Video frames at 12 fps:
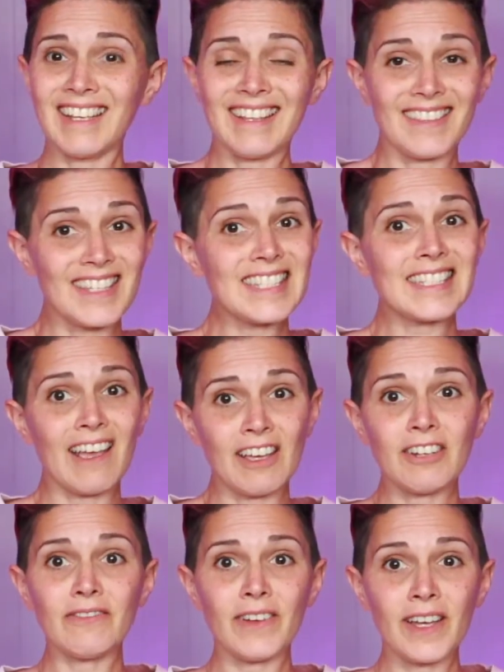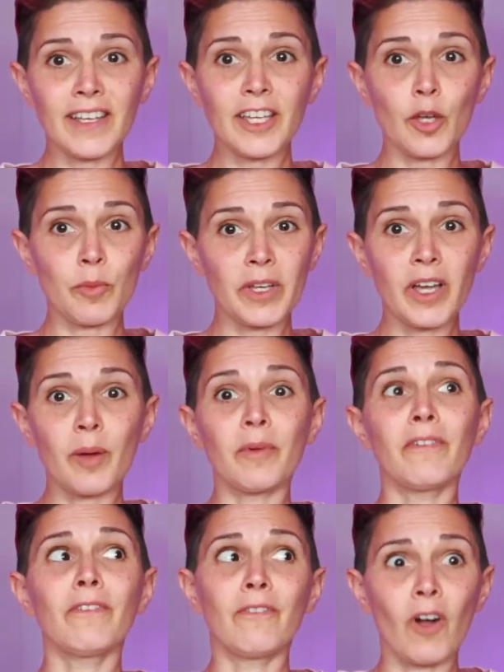this side effect can become a
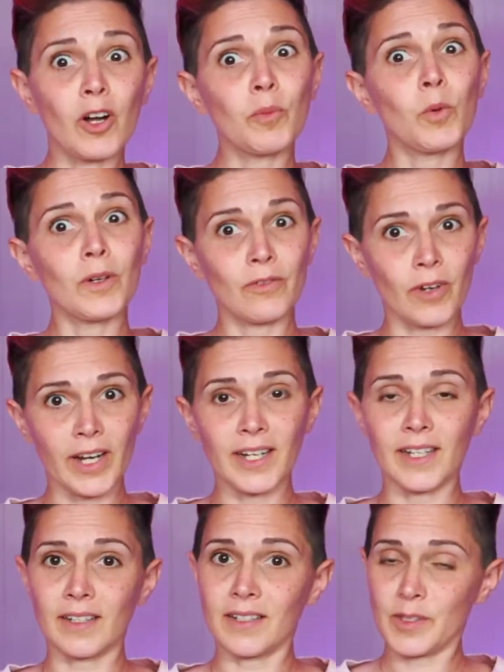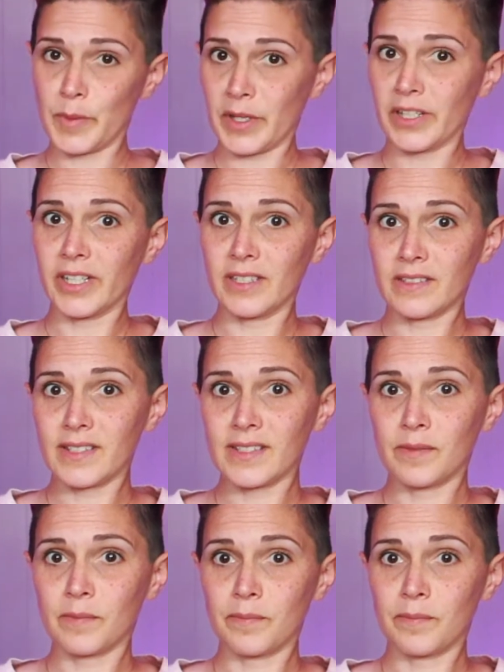far more frightening experience.